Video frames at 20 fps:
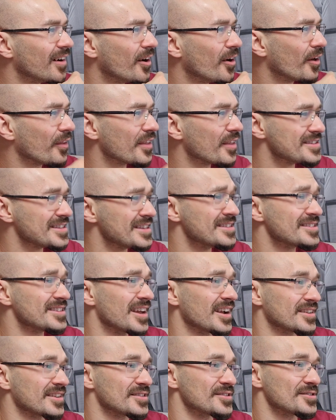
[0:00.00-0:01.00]
Oh, there's
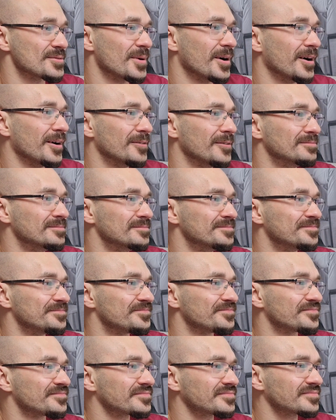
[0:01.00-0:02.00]
insects as well.
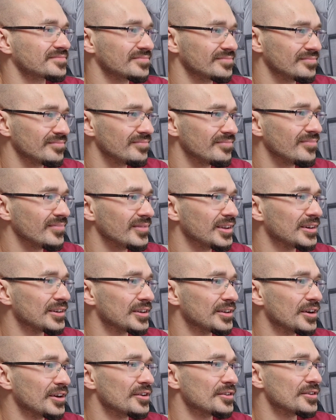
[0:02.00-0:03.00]

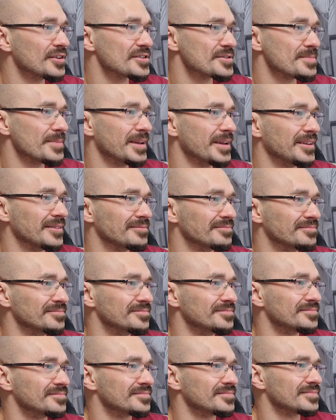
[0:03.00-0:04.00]
Goodness me.
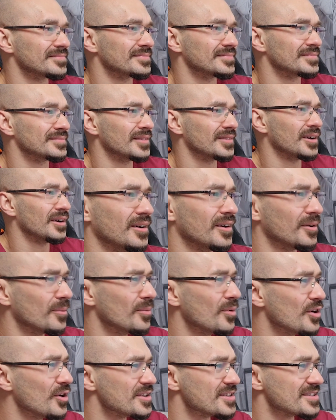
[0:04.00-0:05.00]

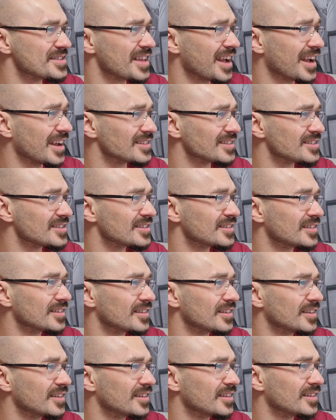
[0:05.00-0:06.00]
Oh, what is that?
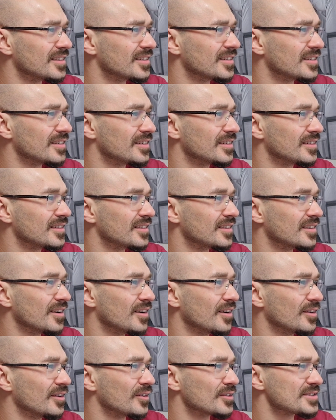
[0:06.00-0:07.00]

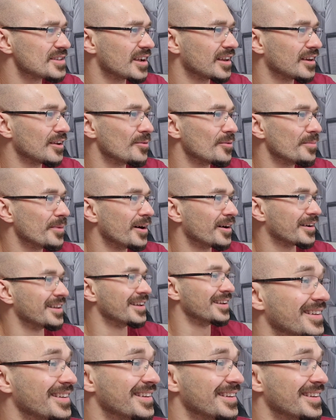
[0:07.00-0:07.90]
Oh, looks like a little bug.